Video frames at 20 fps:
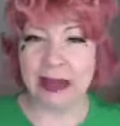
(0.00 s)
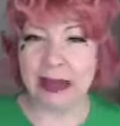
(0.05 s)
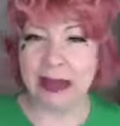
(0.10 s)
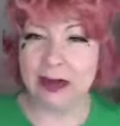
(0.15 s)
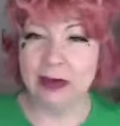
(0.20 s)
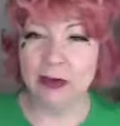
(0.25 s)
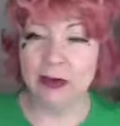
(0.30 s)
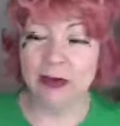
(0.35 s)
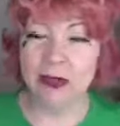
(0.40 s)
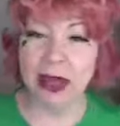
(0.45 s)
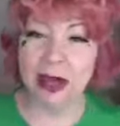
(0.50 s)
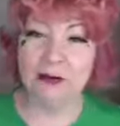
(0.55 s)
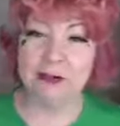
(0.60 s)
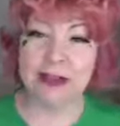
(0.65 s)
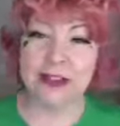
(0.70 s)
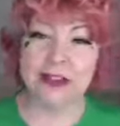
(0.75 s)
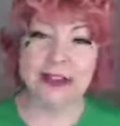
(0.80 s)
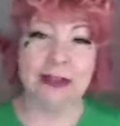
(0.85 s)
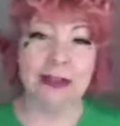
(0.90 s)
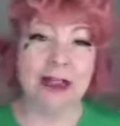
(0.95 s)
I know a lot of
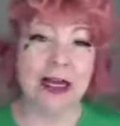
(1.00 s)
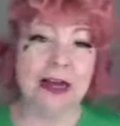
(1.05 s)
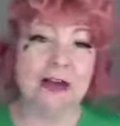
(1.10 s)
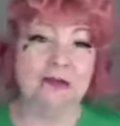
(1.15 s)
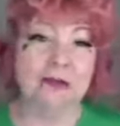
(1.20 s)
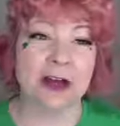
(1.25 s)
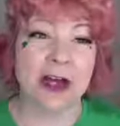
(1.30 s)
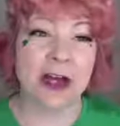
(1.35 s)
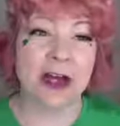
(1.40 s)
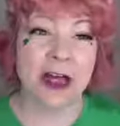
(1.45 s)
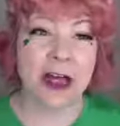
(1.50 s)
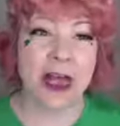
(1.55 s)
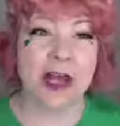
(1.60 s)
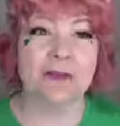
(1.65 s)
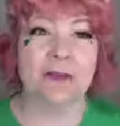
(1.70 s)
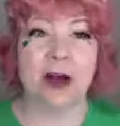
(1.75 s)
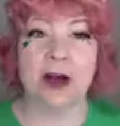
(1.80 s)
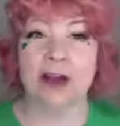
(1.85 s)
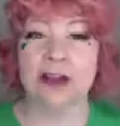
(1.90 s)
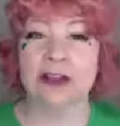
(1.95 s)
us in life have
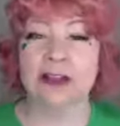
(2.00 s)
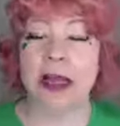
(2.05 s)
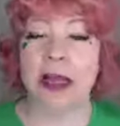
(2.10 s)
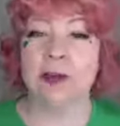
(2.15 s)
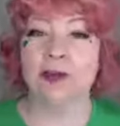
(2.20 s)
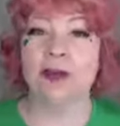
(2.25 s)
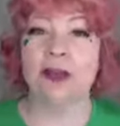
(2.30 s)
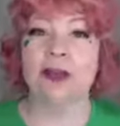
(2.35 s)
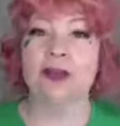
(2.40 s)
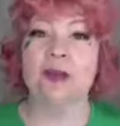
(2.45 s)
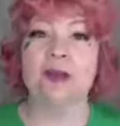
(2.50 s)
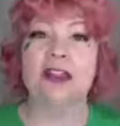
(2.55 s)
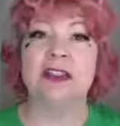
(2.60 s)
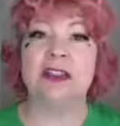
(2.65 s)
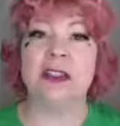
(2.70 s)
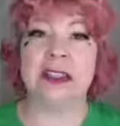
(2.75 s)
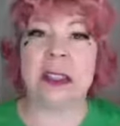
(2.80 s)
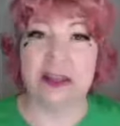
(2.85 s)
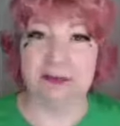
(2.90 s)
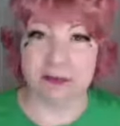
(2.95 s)
a hard time with
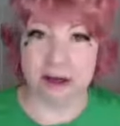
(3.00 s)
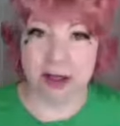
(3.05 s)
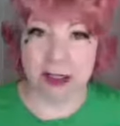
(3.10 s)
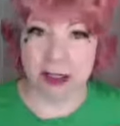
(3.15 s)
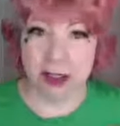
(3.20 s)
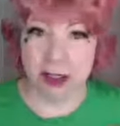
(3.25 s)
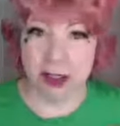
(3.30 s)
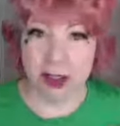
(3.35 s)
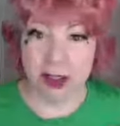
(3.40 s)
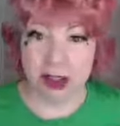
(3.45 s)
receiving.